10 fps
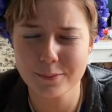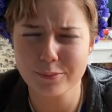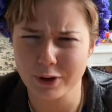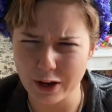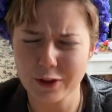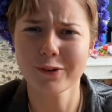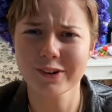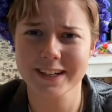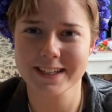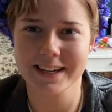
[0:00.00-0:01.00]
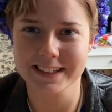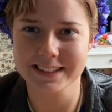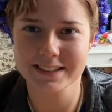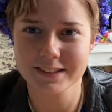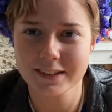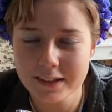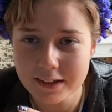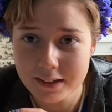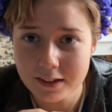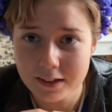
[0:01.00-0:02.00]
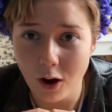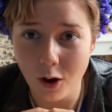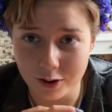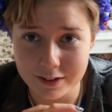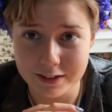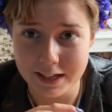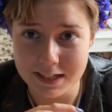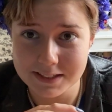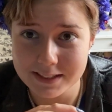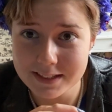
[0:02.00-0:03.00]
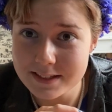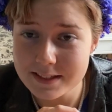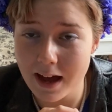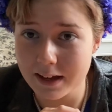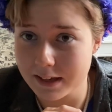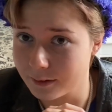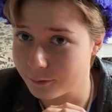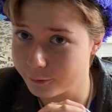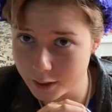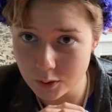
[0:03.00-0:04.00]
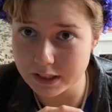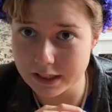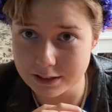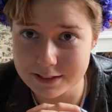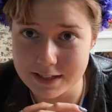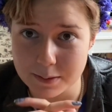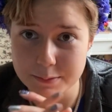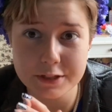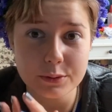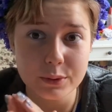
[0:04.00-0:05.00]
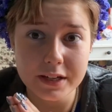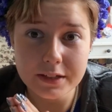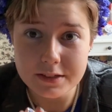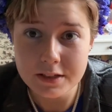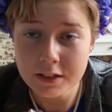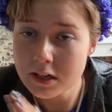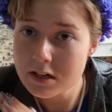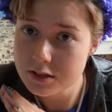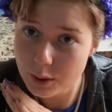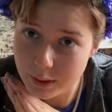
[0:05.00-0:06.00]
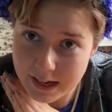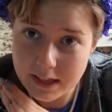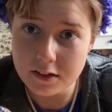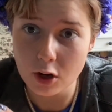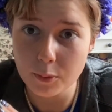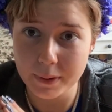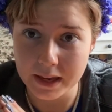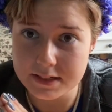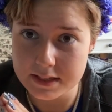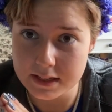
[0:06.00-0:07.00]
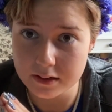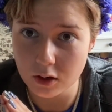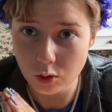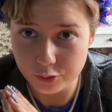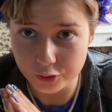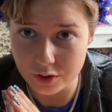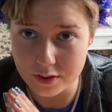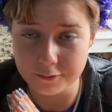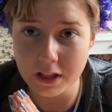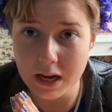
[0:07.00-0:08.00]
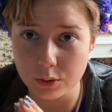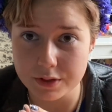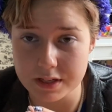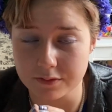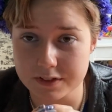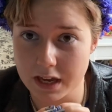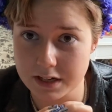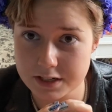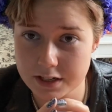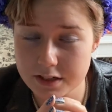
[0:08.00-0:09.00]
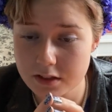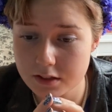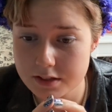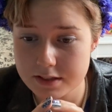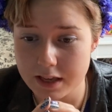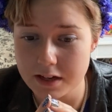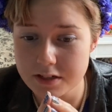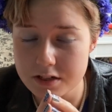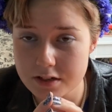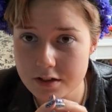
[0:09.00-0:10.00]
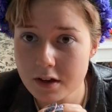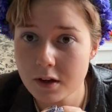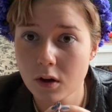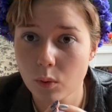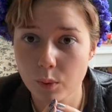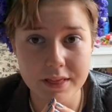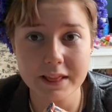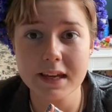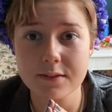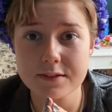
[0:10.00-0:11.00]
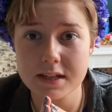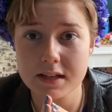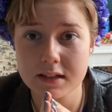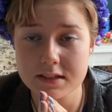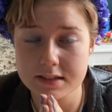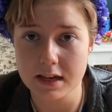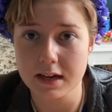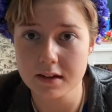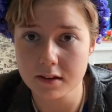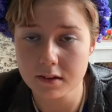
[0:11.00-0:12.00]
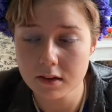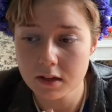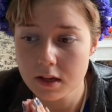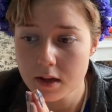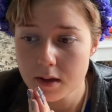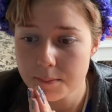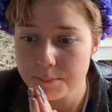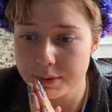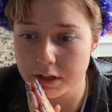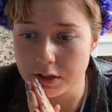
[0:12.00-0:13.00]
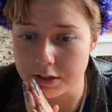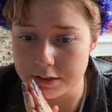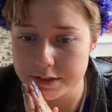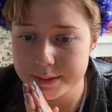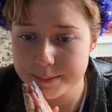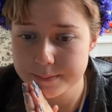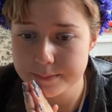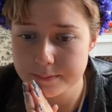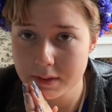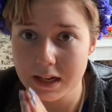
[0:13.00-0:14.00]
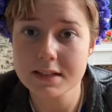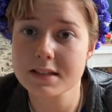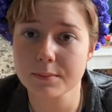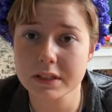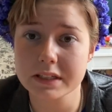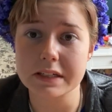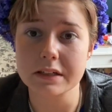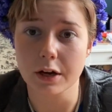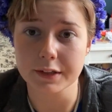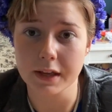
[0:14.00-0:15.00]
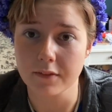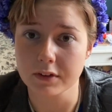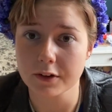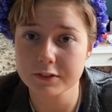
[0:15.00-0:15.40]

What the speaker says: prioritize art classes, I had very little time to do it, so I ended up painting over the flowers I've sketched with leaves instead, because I simply did not have enough